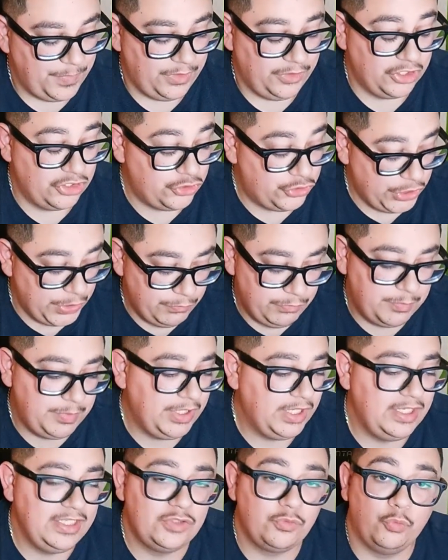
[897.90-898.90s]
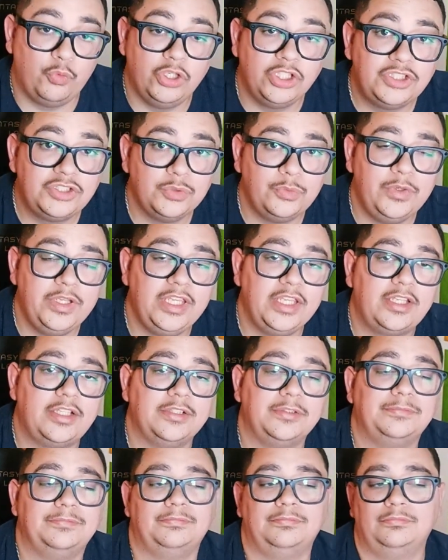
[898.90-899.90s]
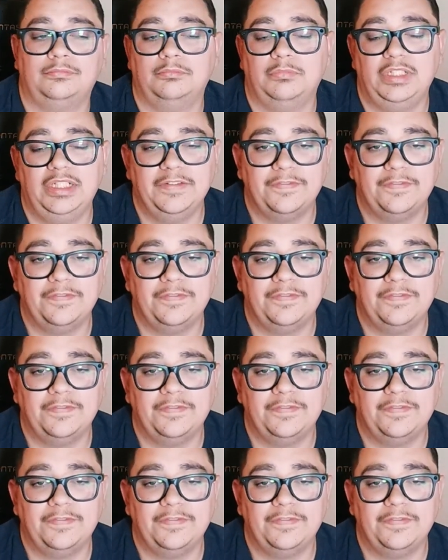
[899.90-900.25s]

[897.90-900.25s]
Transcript: The dream would be at least once a week, but